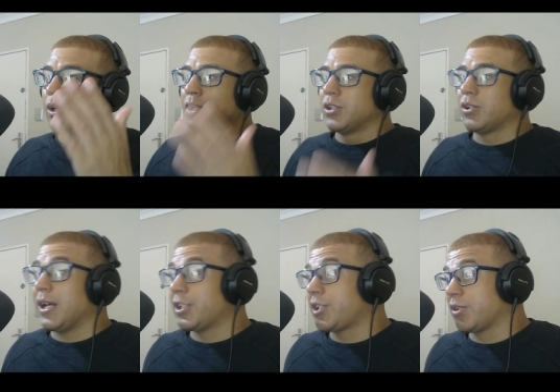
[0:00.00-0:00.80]
So
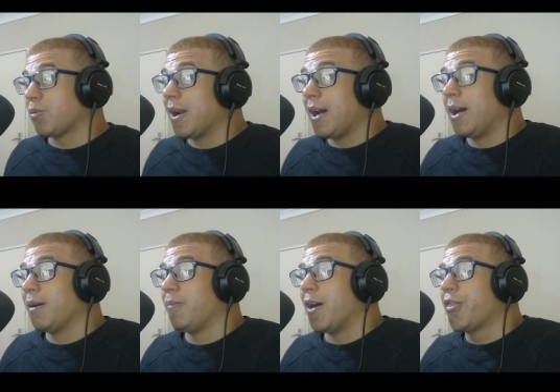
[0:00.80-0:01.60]
that's just what I,
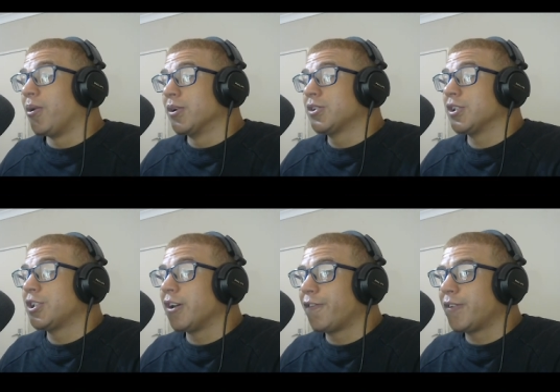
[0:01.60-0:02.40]
my thoughts on
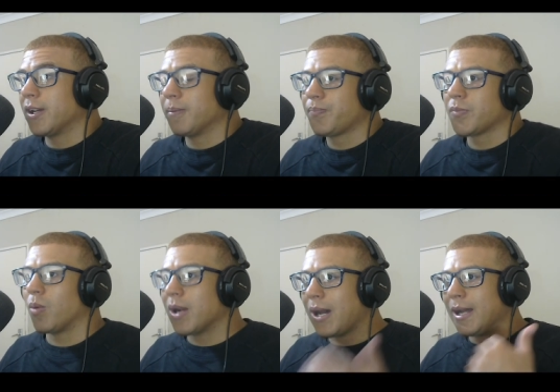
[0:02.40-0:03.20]
shifting,
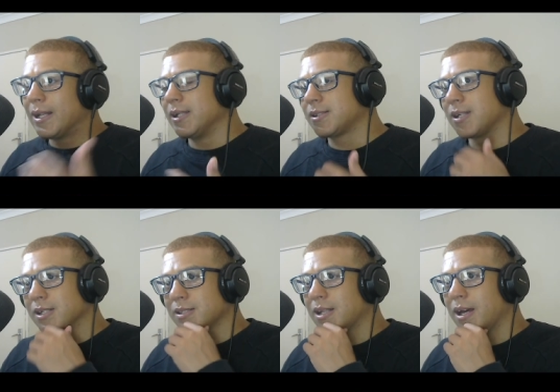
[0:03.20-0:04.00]
what I at least
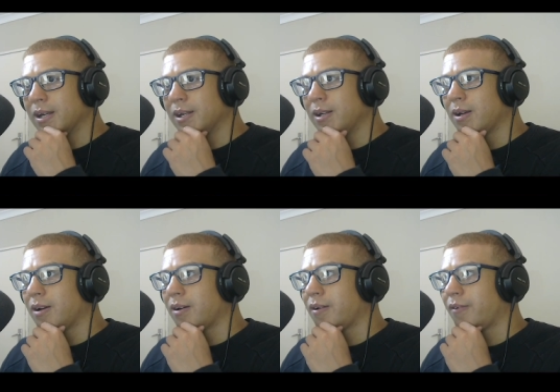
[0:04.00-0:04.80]
understand
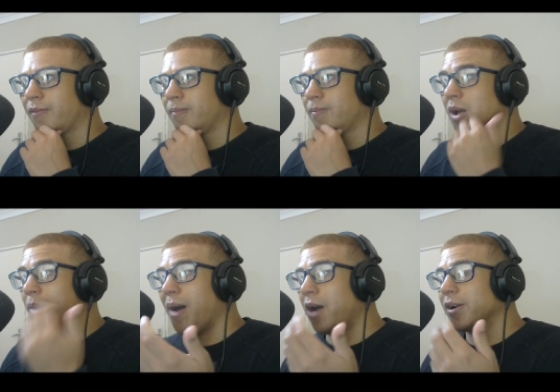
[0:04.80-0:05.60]

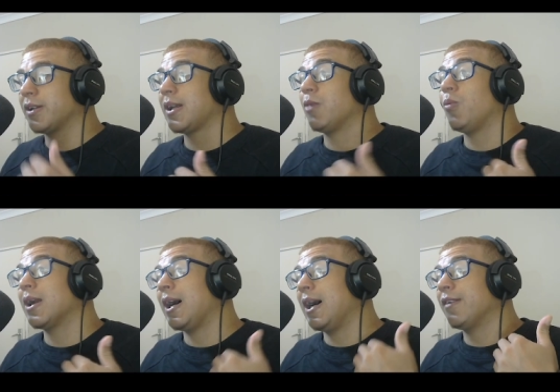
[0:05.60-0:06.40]
about it and what
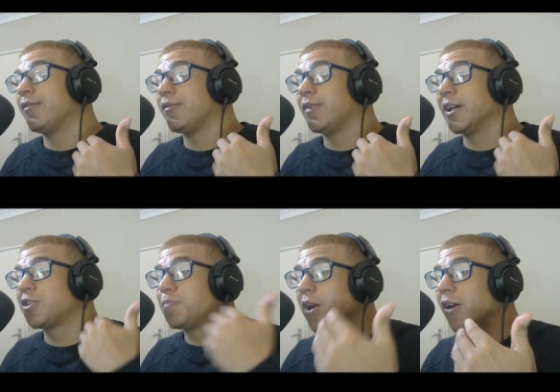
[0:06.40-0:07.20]
I've
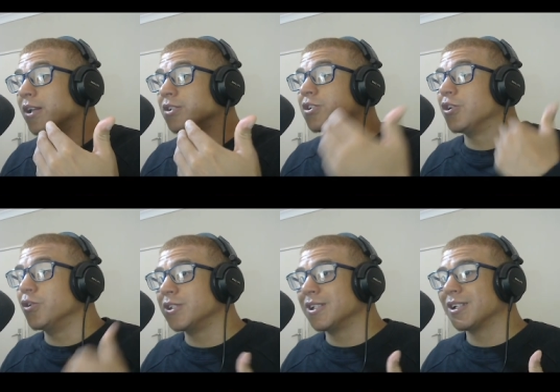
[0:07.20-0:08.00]
experienced
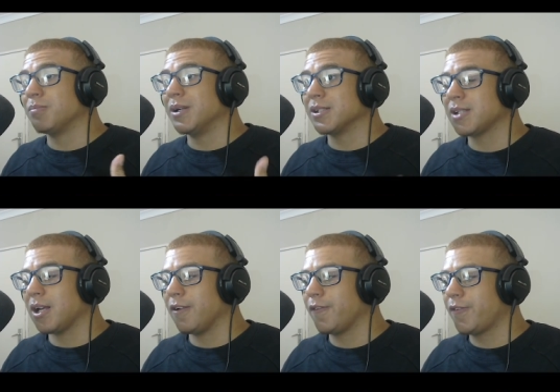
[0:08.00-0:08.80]
using it myself.